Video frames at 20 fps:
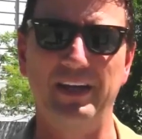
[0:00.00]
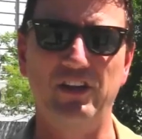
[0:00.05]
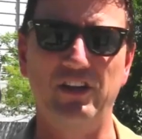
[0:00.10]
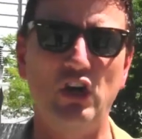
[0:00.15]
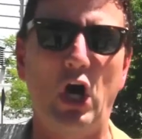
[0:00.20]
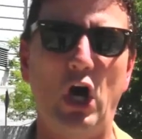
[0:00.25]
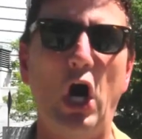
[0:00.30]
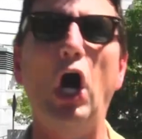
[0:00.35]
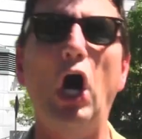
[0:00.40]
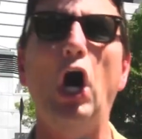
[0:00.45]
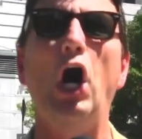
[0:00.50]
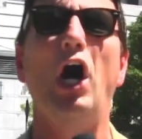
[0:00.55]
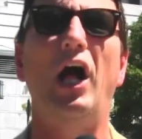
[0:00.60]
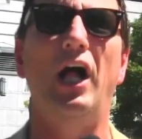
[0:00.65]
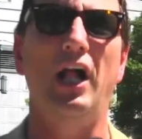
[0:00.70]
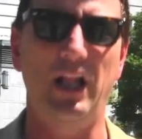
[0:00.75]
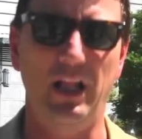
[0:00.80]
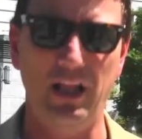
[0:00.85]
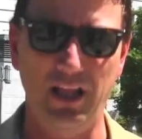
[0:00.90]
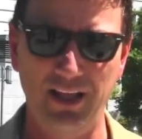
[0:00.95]
it's
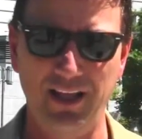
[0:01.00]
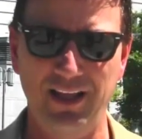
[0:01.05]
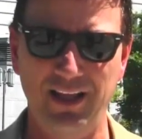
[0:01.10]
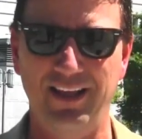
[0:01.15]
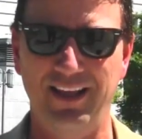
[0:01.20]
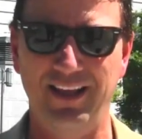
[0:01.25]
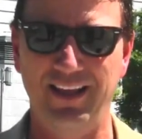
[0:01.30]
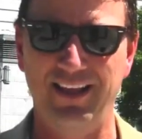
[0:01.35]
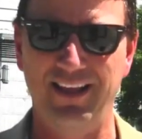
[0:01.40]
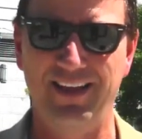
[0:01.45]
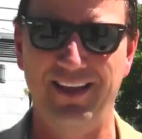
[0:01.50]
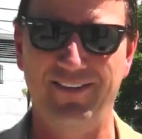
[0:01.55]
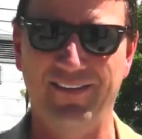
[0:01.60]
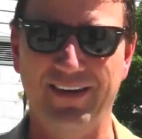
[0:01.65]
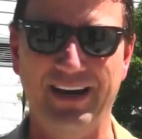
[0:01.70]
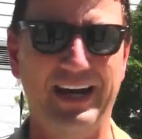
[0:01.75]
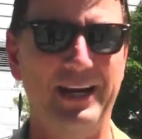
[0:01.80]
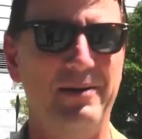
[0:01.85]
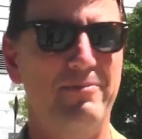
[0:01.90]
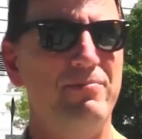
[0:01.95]
all,
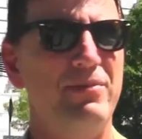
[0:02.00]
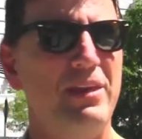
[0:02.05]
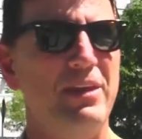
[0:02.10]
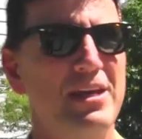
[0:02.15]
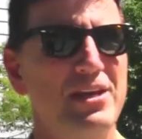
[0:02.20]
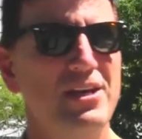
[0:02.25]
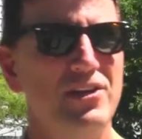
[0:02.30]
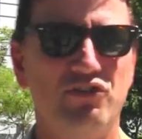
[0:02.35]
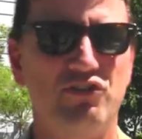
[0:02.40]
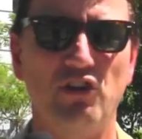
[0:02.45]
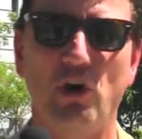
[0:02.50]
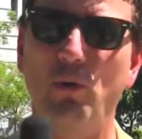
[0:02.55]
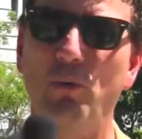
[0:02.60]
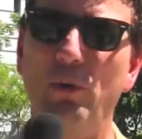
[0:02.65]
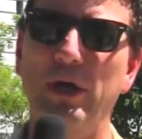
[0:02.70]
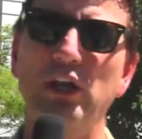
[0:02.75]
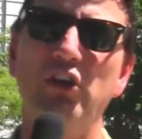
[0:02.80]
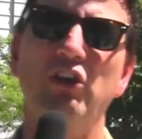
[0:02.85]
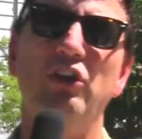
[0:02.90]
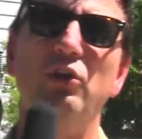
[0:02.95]
right? So
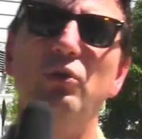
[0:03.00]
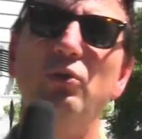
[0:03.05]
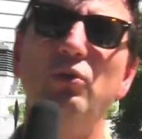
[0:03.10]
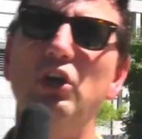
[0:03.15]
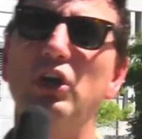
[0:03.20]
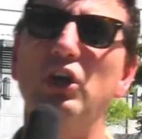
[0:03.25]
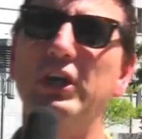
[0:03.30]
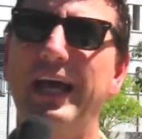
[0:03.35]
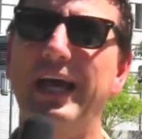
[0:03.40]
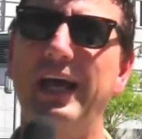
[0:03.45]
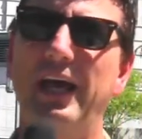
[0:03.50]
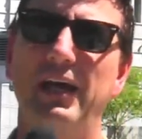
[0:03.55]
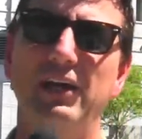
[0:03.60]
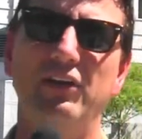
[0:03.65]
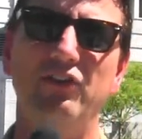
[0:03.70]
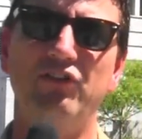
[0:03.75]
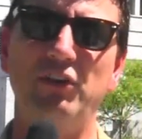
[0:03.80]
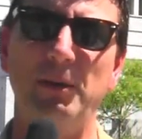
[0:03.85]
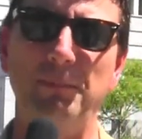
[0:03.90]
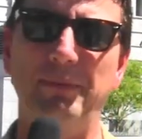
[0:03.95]
when you look
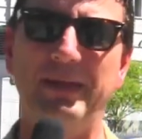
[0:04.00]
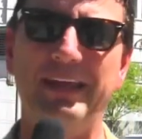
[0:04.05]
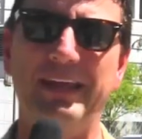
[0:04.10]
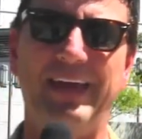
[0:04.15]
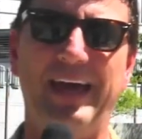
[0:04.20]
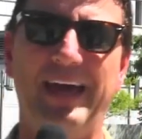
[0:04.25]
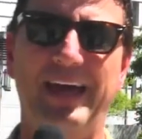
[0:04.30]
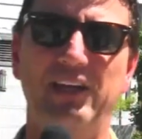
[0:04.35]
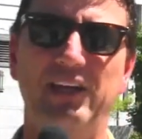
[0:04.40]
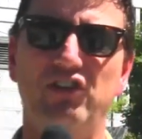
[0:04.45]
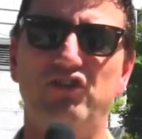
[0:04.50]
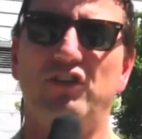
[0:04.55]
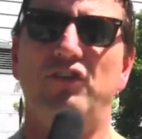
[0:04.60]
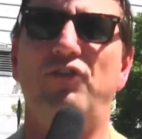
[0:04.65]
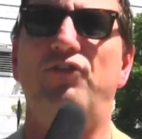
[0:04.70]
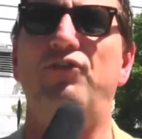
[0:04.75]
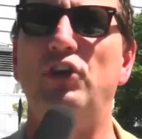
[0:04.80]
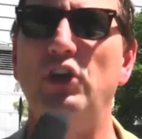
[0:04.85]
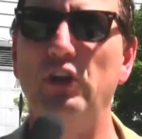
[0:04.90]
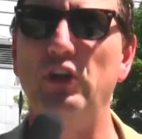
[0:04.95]
at something that is a
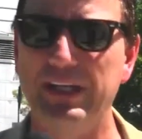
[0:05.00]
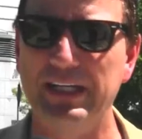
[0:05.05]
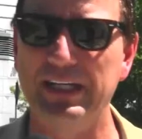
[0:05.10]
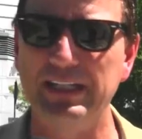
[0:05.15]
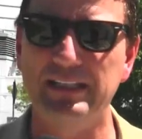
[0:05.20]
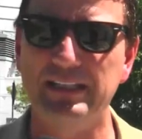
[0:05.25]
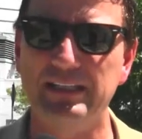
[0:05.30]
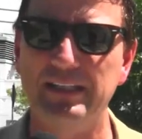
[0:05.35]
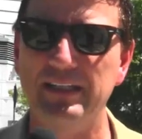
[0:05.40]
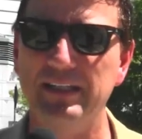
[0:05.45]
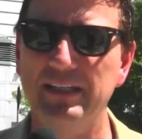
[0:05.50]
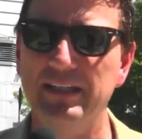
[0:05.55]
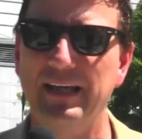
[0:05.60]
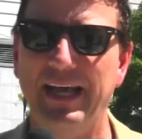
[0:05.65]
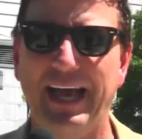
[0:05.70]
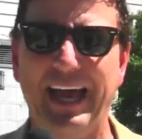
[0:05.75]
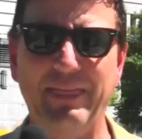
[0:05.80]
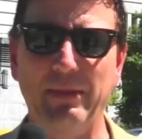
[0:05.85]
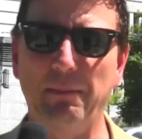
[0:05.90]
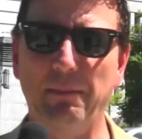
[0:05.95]
fullness,
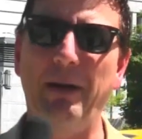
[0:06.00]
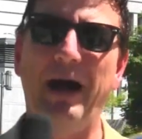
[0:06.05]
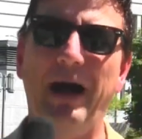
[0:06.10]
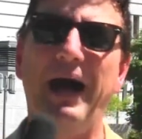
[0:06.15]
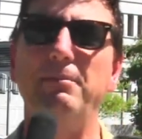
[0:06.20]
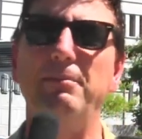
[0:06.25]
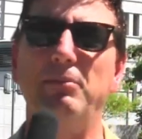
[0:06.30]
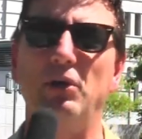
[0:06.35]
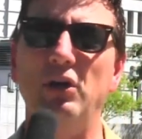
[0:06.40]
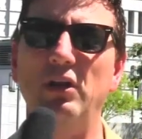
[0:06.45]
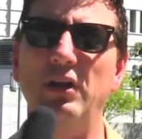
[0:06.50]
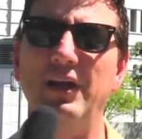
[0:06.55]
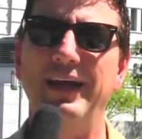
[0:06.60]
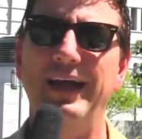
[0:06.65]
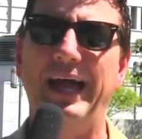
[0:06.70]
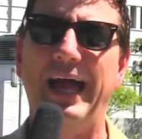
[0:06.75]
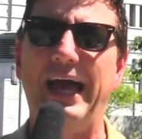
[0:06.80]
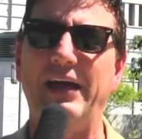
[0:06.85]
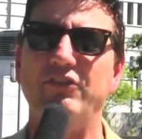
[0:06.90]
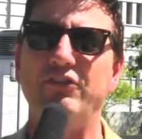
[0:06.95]
and the Bible
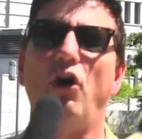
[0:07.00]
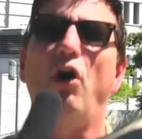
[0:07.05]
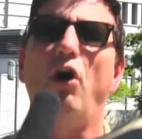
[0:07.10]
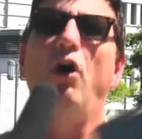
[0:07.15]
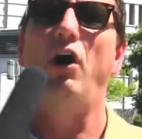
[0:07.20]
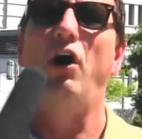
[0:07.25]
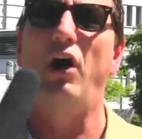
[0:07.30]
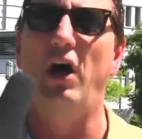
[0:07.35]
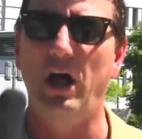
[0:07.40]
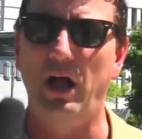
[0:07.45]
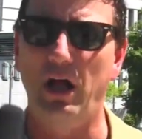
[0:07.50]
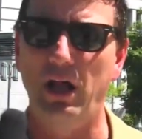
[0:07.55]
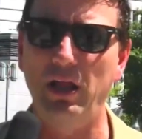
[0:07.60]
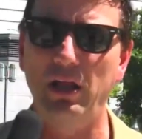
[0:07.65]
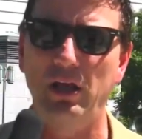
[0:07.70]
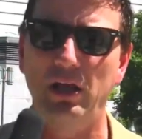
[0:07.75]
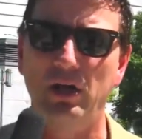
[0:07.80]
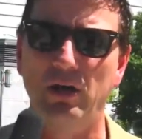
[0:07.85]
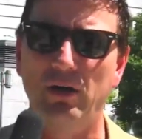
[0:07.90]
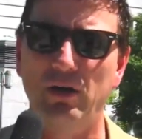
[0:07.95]
has
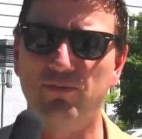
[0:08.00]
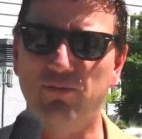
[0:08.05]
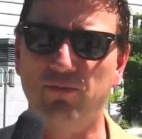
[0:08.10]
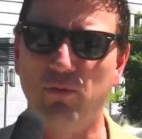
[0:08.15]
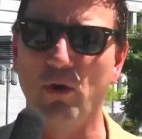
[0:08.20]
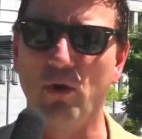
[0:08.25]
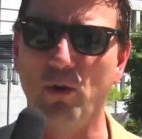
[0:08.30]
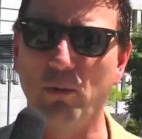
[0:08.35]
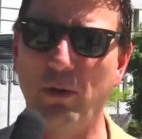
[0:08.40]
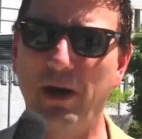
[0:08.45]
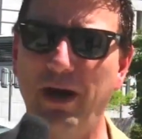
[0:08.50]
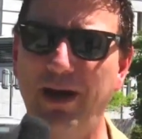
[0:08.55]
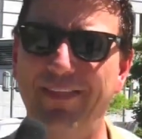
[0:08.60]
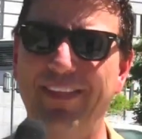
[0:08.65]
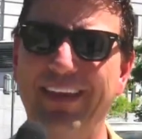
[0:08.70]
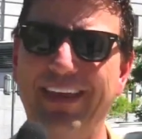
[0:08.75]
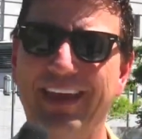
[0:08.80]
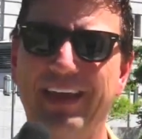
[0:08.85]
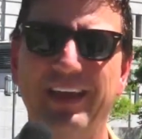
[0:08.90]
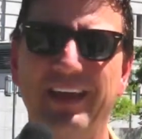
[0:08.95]
all for
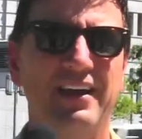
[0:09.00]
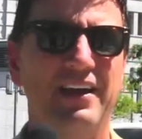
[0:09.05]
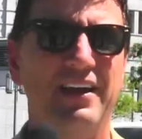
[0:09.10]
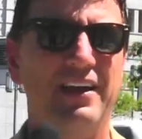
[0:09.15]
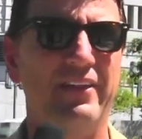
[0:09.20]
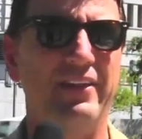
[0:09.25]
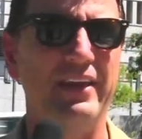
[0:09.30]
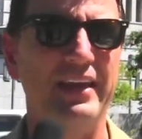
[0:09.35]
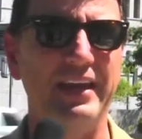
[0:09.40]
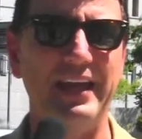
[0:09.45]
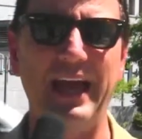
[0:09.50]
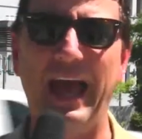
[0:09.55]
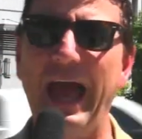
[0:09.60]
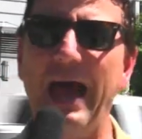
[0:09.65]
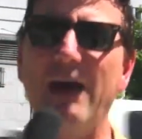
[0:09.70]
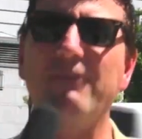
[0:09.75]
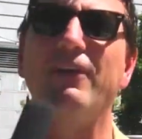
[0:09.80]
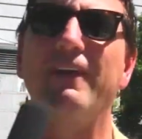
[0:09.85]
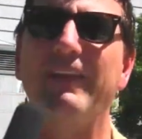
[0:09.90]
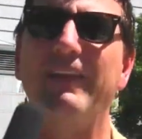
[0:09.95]
what? The, the
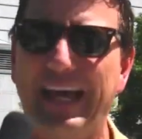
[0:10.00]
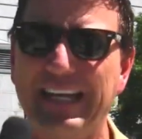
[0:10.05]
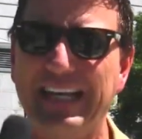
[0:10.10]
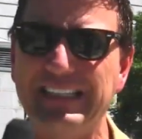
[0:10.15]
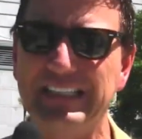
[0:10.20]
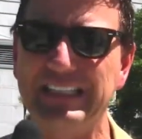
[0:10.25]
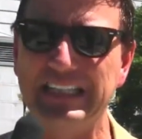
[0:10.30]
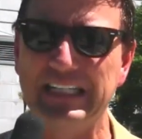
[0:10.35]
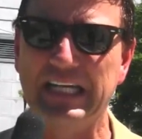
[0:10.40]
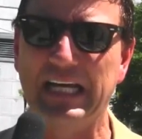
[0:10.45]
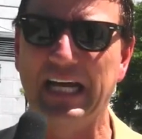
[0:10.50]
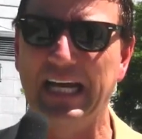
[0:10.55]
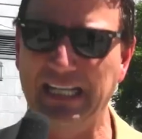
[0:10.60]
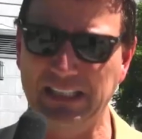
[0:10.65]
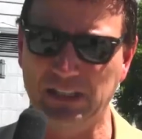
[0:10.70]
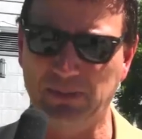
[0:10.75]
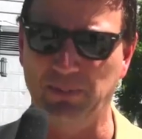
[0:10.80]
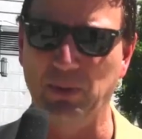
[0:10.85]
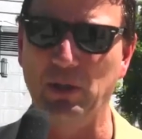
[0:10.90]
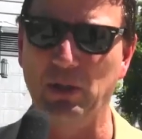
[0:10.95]
everlasting
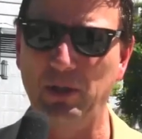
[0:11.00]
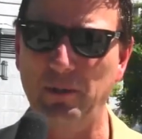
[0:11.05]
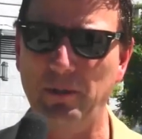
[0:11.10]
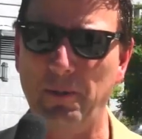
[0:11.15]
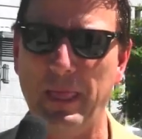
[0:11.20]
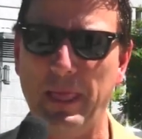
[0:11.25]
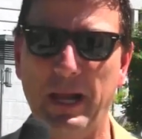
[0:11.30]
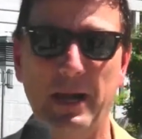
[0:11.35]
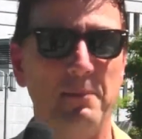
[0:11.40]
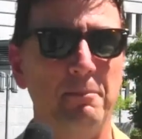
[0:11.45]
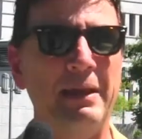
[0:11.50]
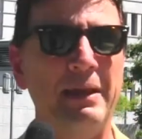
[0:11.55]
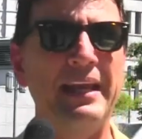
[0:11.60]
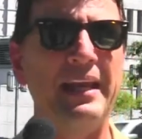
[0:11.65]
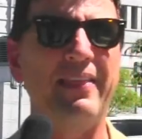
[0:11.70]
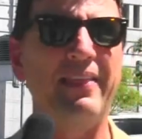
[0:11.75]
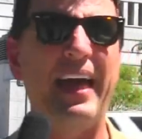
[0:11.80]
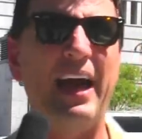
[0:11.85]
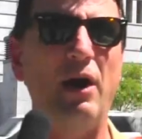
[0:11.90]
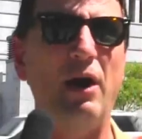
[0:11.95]
gospel,
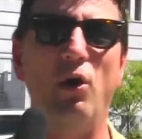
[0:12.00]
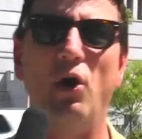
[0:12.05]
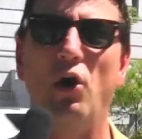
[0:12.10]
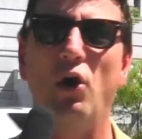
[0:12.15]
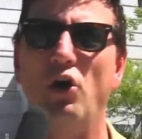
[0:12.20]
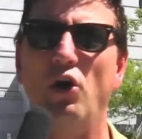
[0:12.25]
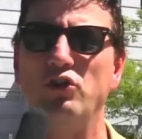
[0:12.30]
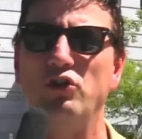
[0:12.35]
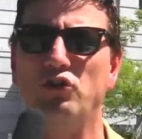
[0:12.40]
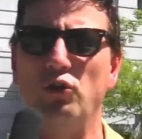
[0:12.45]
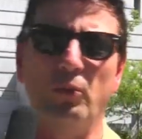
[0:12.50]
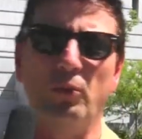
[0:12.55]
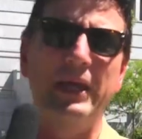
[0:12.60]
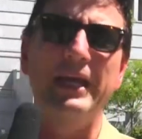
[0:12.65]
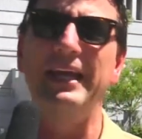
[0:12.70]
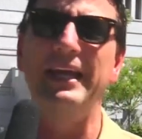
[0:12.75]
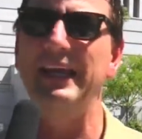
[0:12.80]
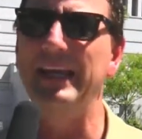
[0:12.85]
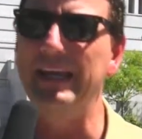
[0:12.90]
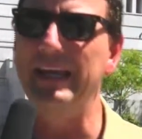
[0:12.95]
meaning that do
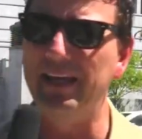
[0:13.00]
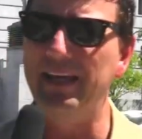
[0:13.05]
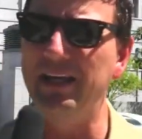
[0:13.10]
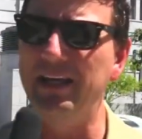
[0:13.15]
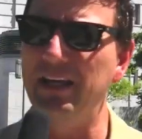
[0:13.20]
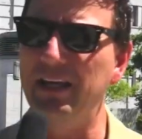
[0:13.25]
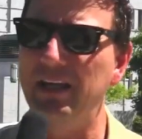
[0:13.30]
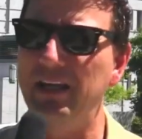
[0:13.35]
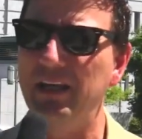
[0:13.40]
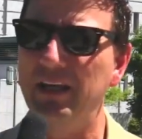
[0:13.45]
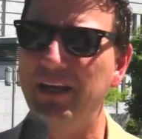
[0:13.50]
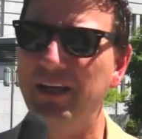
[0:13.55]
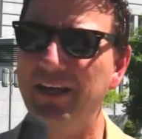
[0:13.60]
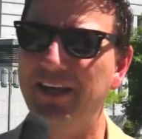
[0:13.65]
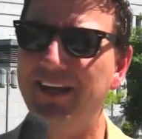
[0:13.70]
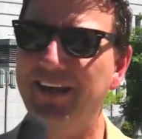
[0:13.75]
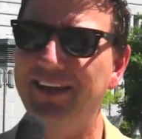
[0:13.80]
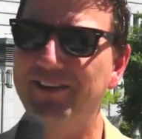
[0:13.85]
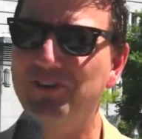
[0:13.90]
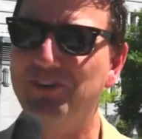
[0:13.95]
we need,
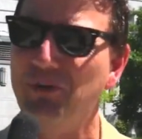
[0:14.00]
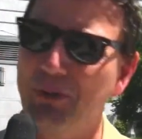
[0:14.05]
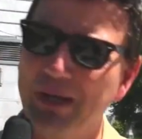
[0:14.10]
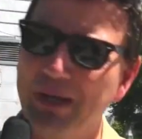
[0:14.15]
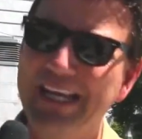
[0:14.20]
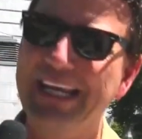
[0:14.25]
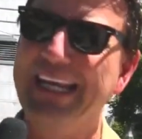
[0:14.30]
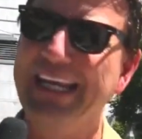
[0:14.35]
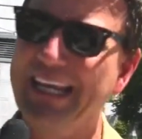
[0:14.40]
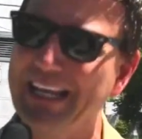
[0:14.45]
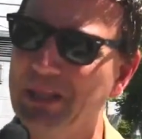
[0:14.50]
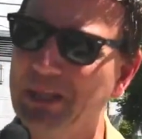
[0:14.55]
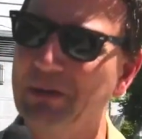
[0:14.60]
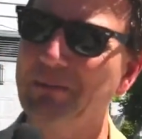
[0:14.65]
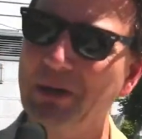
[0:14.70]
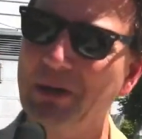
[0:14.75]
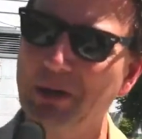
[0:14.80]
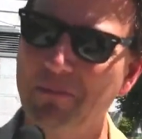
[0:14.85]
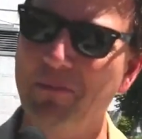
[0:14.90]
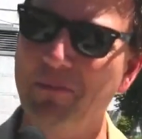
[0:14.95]
do we need the
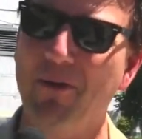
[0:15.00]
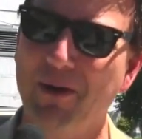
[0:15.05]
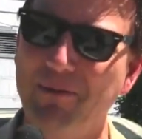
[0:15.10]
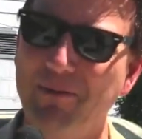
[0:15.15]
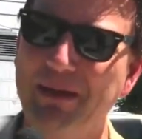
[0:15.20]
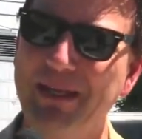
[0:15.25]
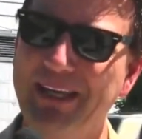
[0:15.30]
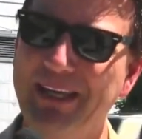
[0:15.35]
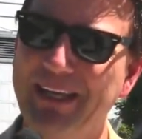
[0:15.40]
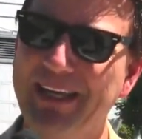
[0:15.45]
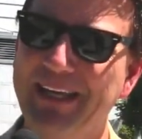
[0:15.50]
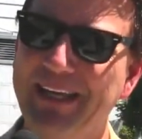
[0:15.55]
Book of Mormon